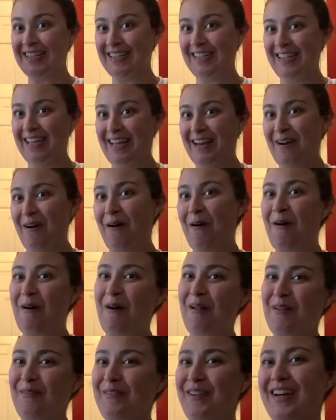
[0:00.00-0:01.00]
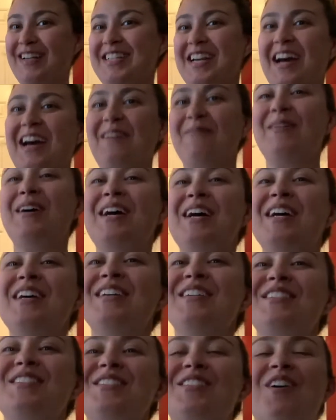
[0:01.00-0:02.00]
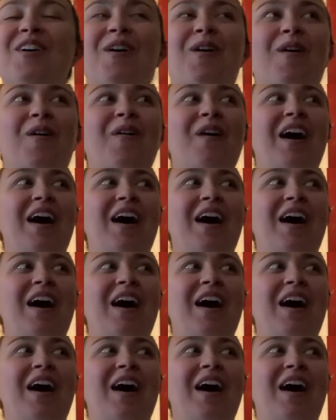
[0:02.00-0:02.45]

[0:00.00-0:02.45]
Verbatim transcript: in all of that time. So,